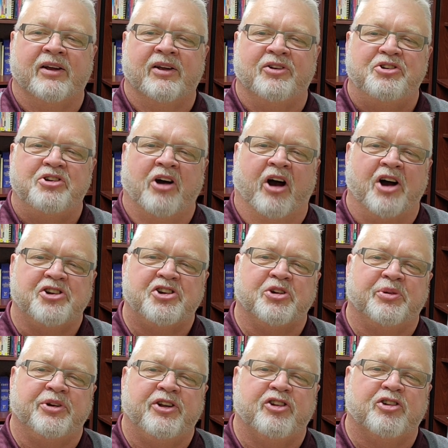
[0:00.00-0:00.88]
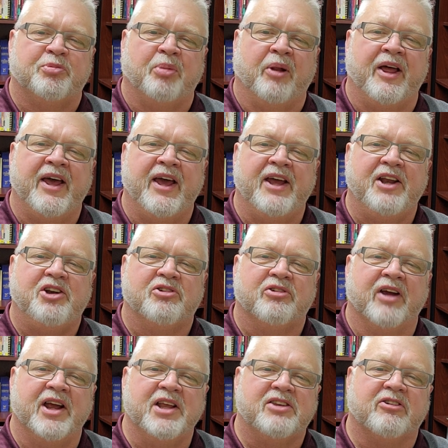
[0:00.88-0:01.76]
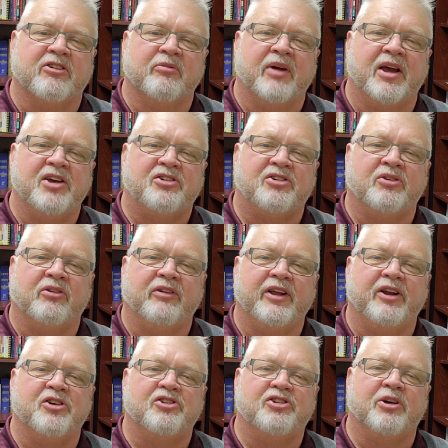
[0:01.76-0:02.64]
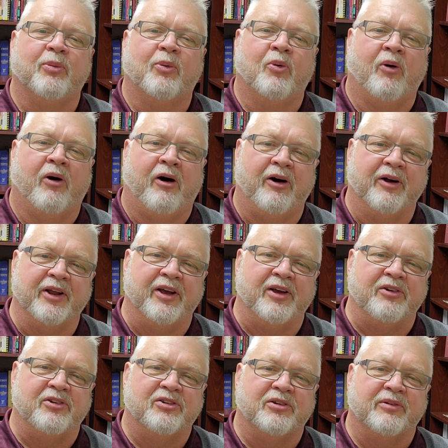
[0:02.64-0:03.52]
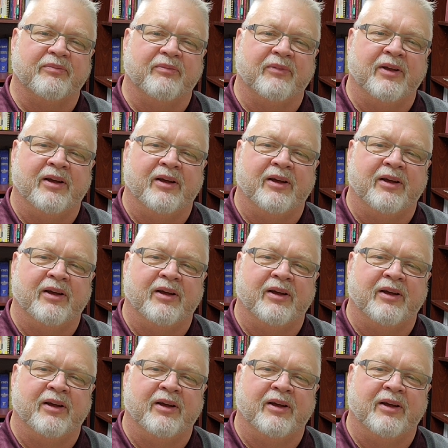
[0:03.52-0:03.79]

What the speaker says: Joshua displayed transformational leadership qualities,